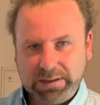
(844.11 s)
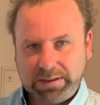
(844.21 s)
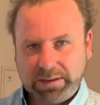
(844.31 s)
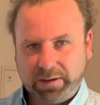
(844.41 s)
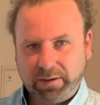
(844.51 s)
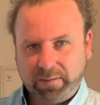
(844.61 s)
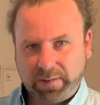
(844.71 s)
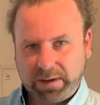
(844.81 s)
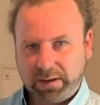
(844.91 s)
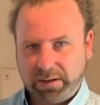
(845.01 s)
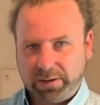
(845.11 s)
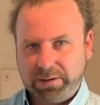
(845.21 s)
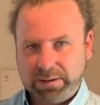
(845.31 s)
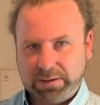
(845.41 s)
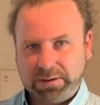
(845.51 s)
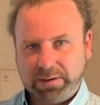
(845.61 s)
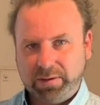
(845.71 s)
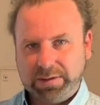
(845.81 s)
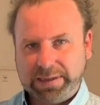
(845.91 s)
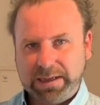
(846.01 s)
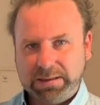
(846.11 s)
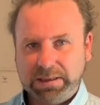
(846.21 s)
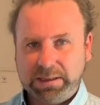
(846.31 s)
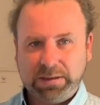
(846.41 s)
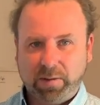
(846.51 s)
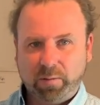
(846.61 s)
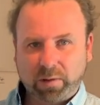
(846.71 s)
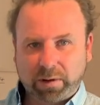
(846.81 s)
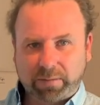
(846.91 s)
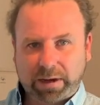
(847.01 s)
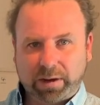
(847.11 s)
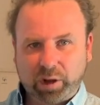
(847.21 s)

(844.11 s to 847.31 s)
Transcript: so I'm going to close her down so she's not walking around